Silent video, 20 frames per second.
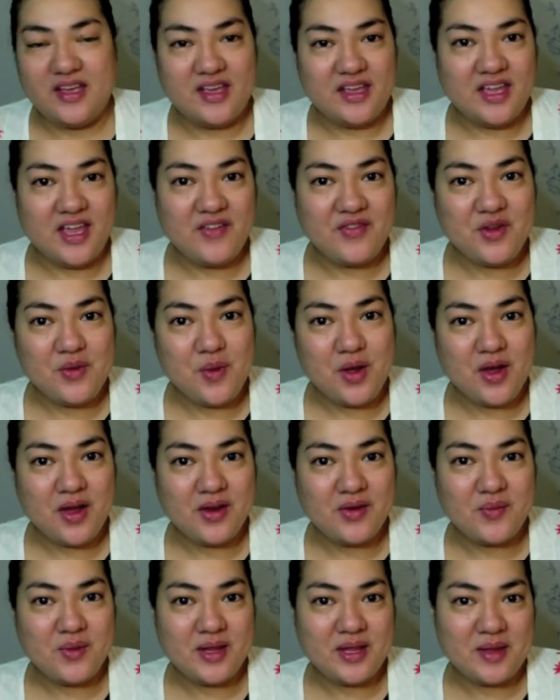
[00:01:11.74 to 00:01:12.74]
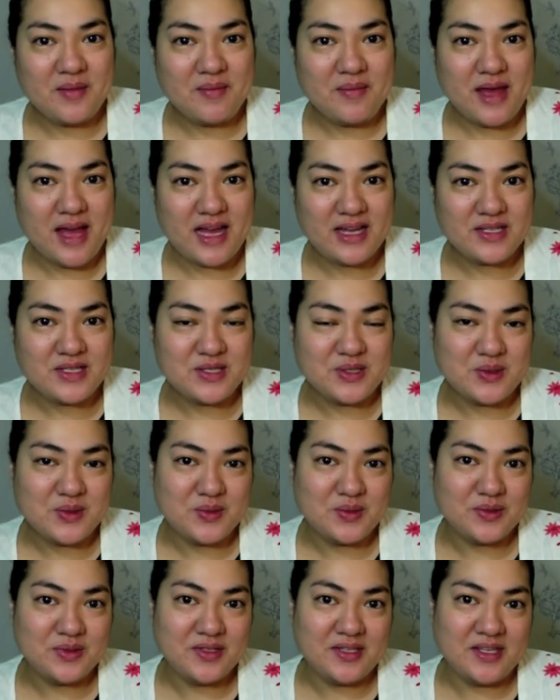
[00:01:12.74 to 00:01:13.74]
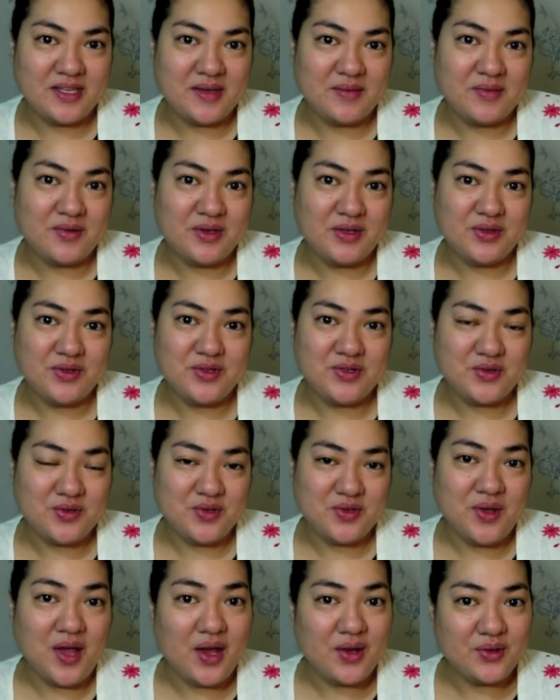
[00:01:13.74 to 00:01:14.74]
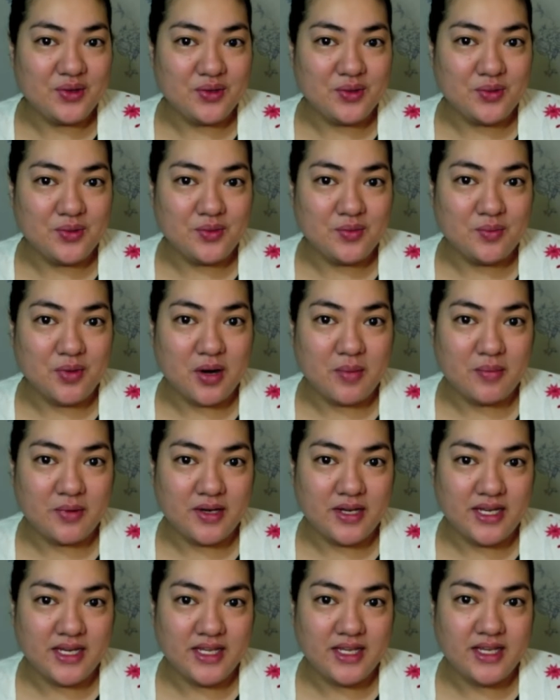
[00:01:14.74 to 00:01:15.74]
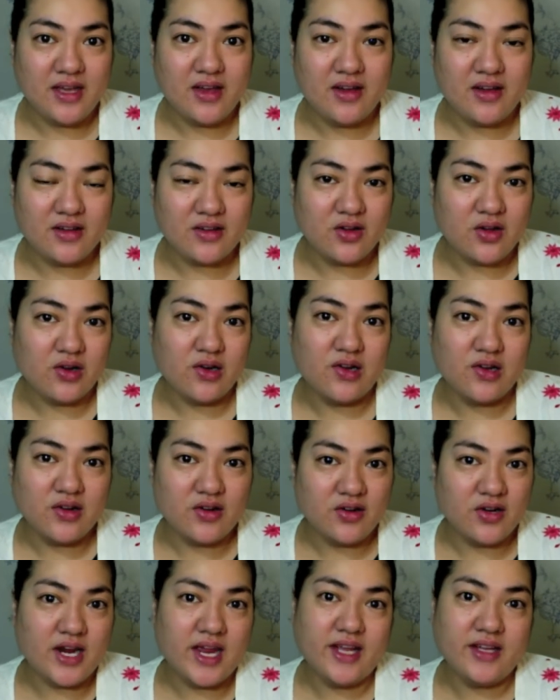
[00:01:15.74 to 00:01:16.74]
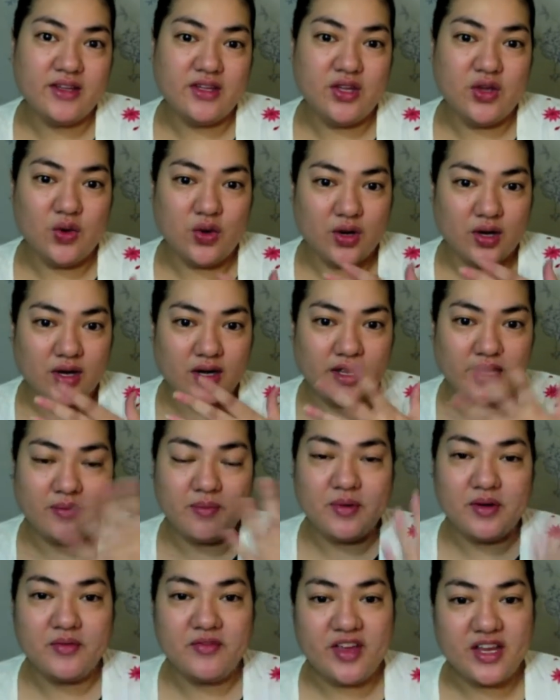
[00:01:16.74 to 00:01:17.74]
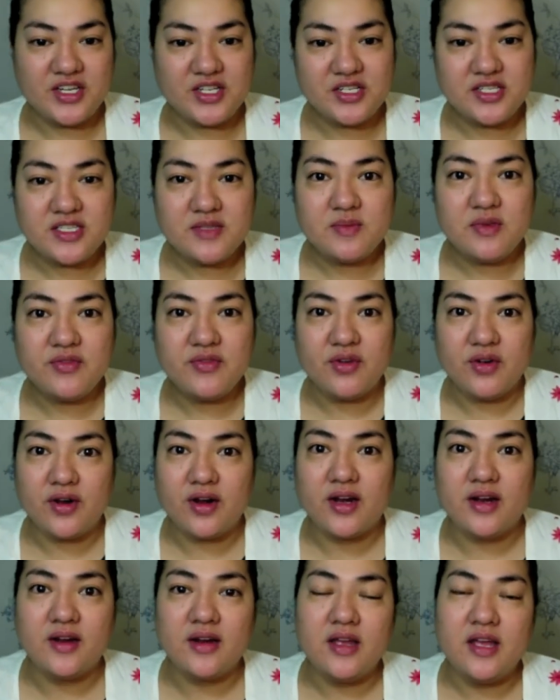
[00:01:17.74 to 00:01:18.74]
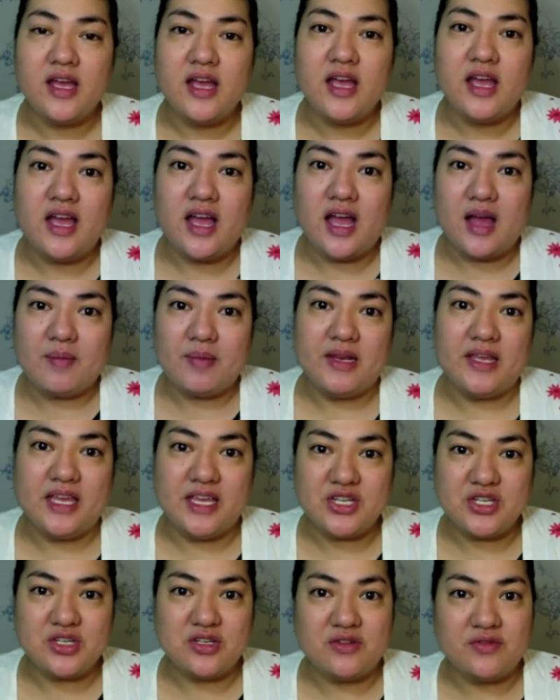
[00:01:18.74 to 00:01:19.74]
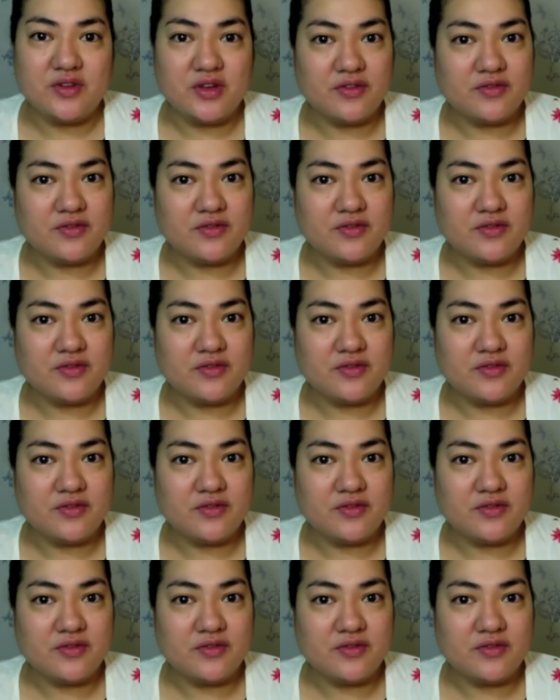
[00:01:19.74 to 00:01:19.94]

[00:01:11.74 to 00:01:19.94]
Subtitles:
Hey everyone, welcome back. So today I'm going to show you how to properly color correct your imperfections before application of your